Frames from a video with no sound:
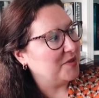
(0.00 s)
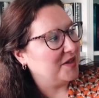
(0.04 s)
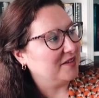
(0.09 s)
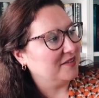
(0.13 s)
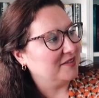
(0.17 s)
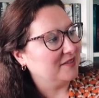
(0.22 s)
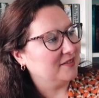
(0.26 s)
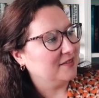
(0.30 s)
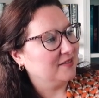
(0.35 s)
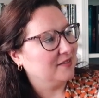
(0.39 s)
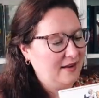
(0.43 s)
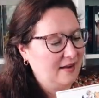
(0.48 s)

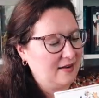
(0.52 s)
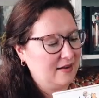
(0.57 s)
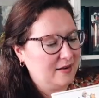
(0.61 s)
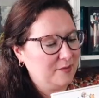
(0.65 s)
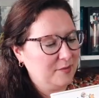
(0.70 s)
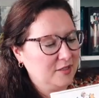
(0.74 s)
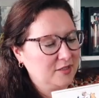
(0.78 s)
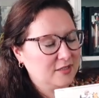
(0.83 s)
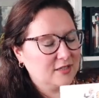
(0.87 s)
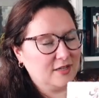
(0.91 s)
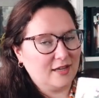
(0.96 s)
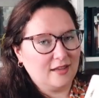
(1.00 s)
Milne and I
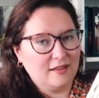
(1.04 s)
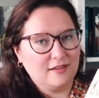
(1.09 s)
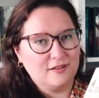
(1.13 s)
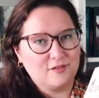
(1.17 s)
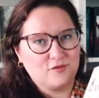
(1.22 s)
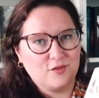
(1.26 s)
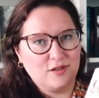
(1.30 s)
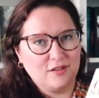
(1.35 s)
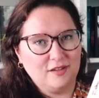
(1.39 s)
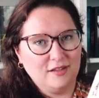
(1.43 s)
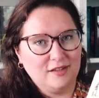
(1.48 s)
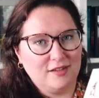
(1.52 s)
managed to get this
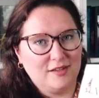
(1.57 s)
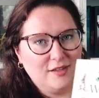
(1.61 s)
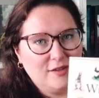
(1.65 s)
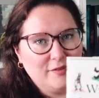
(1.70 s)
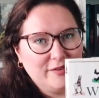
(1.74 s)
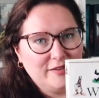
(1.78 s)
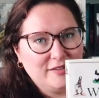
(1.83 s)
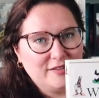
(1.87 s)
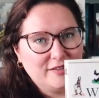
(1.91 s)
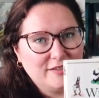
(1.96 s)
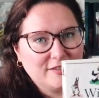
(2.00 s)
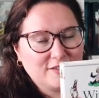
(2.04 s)
really
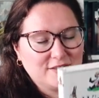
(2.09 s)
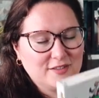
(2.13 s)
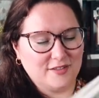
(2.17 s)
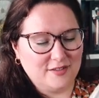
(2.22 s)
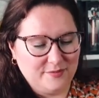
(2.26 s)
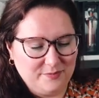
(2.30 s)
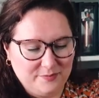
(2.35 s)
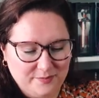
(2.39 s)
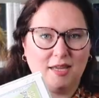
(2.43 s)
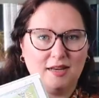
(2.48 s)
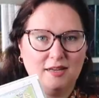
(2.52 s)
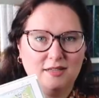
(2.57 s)
cute
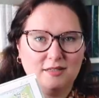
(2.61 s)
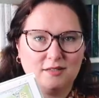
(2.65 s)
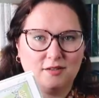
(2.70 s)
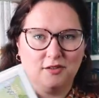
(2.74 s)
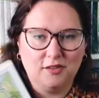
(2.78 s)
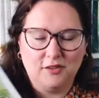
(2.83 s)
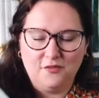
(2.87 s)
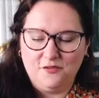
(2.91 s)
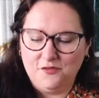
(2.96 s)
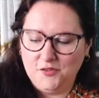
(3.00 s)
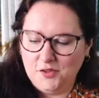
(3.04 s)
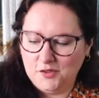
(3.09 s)
edition and it's
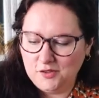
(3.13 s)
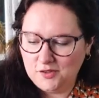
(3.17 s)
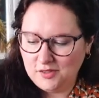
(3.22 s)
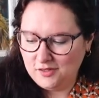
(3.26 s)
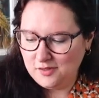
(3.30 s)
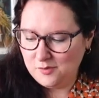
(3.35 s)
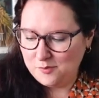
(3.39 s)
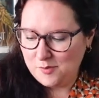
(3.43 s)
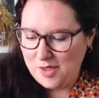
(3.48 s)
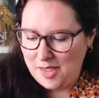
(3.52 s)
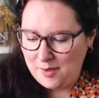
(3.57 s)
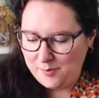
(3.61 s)
got the full
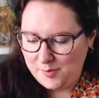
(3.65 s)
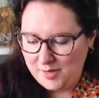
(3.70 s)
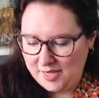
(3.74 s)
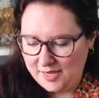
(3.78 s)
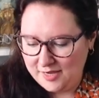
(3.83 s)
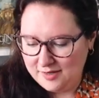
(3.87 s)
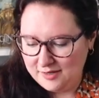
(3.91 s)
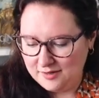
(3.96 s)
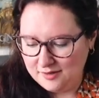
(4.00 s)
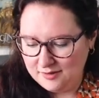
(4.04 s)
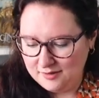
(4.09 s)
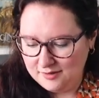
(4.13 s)
colour map
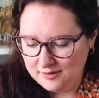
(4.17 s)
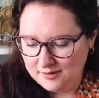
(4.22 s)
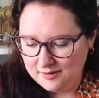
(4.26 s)
in